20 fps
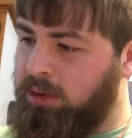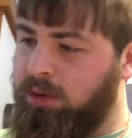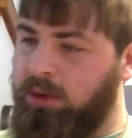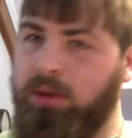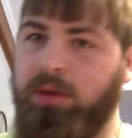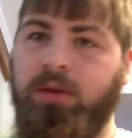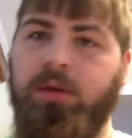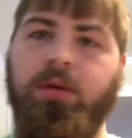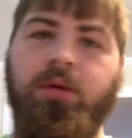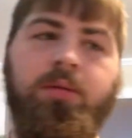A
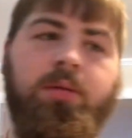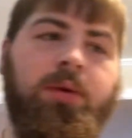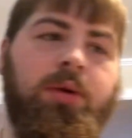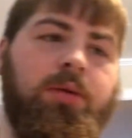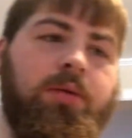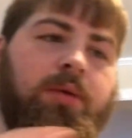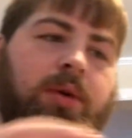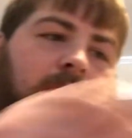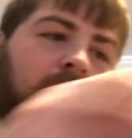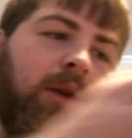little bit of
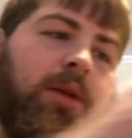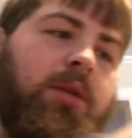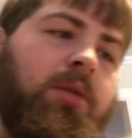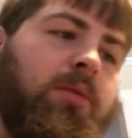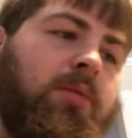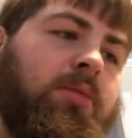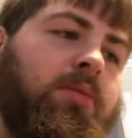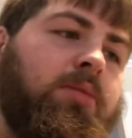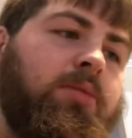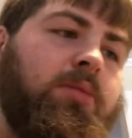red
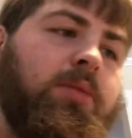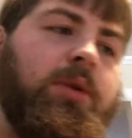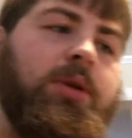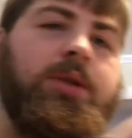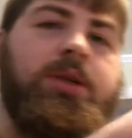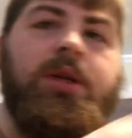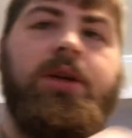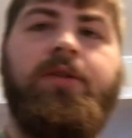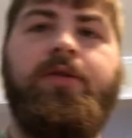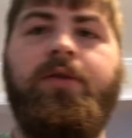because
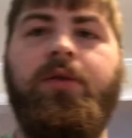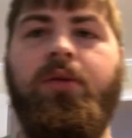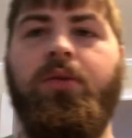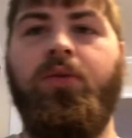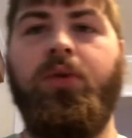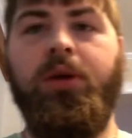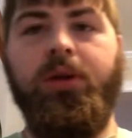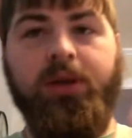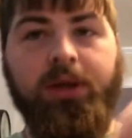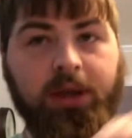that's for the
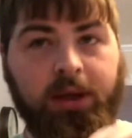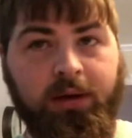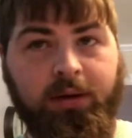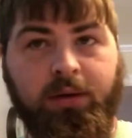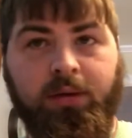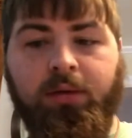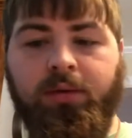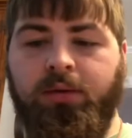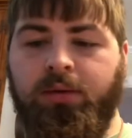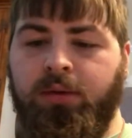one
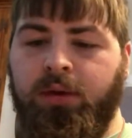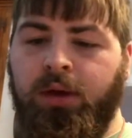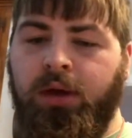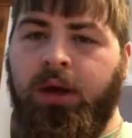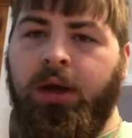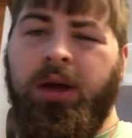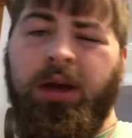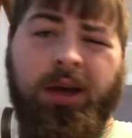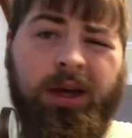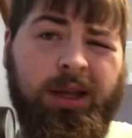gill.
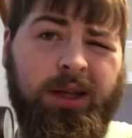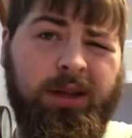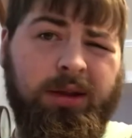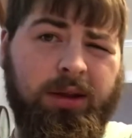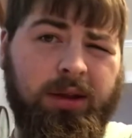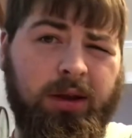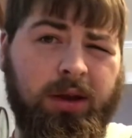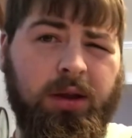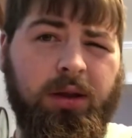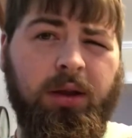And
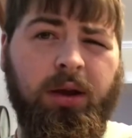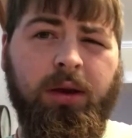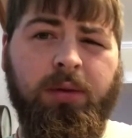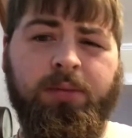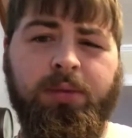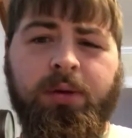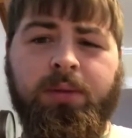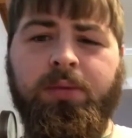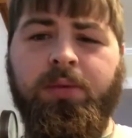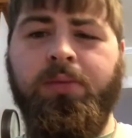a lot of
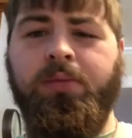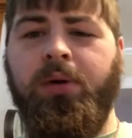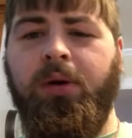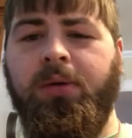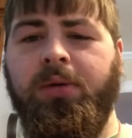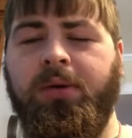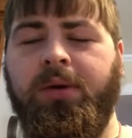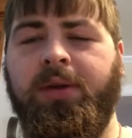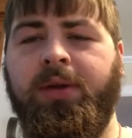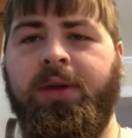people
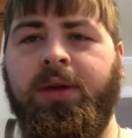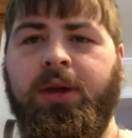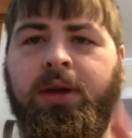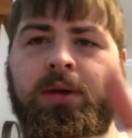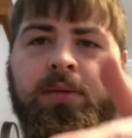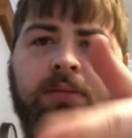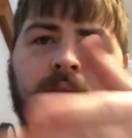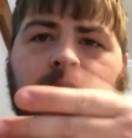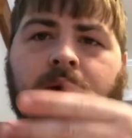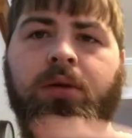probably say
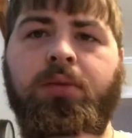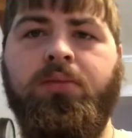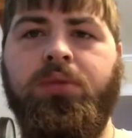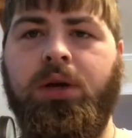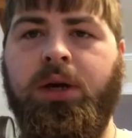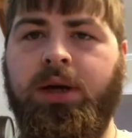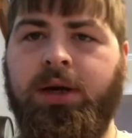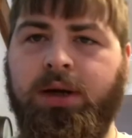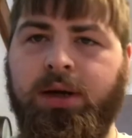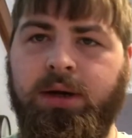put a
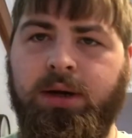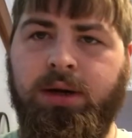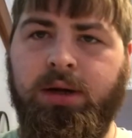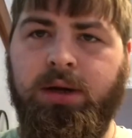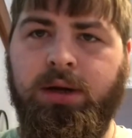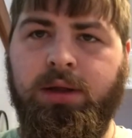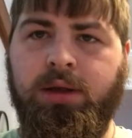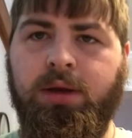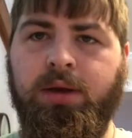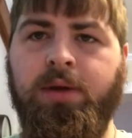black eye on
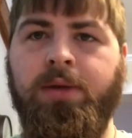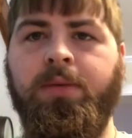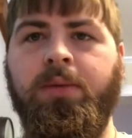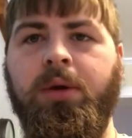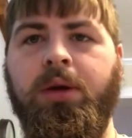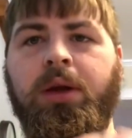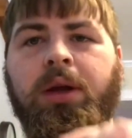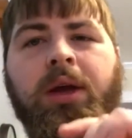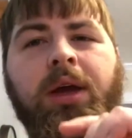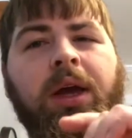this, but
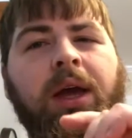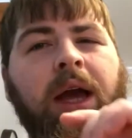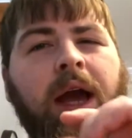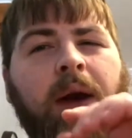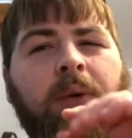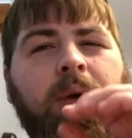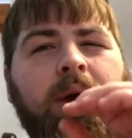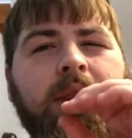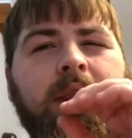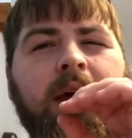I
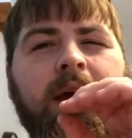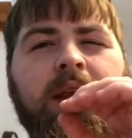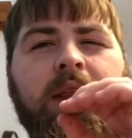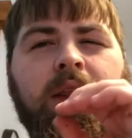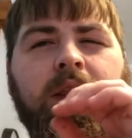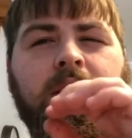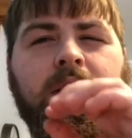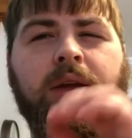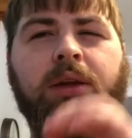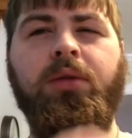want that
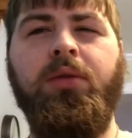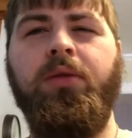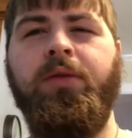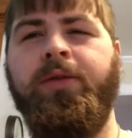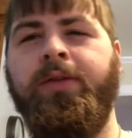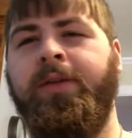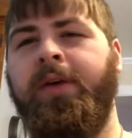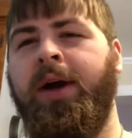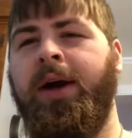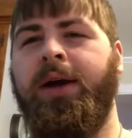little
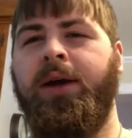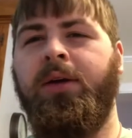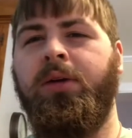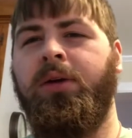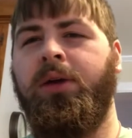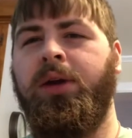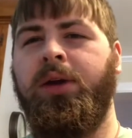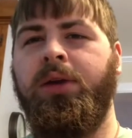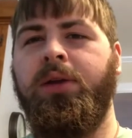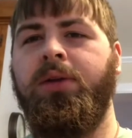
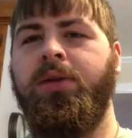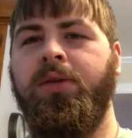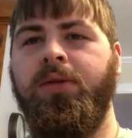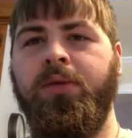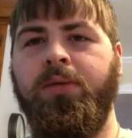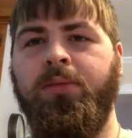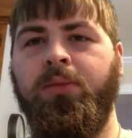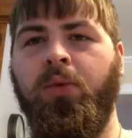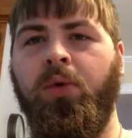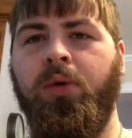fiery
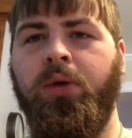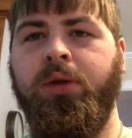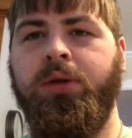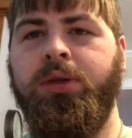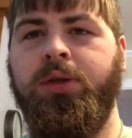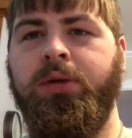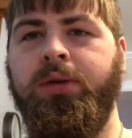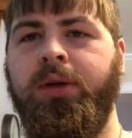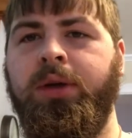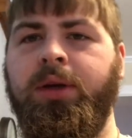more
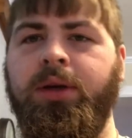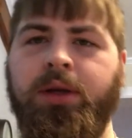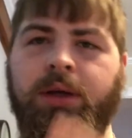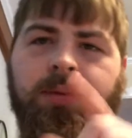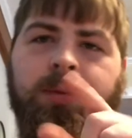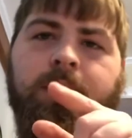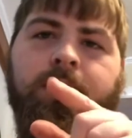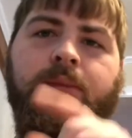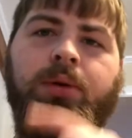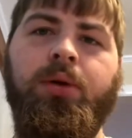to it. I'm
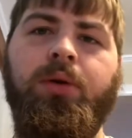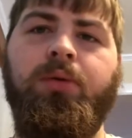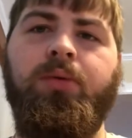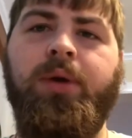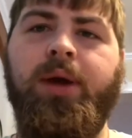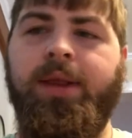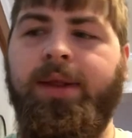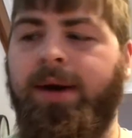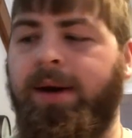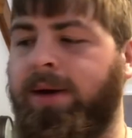going to put a
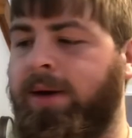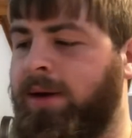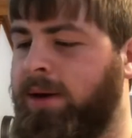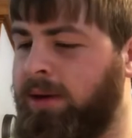red eye.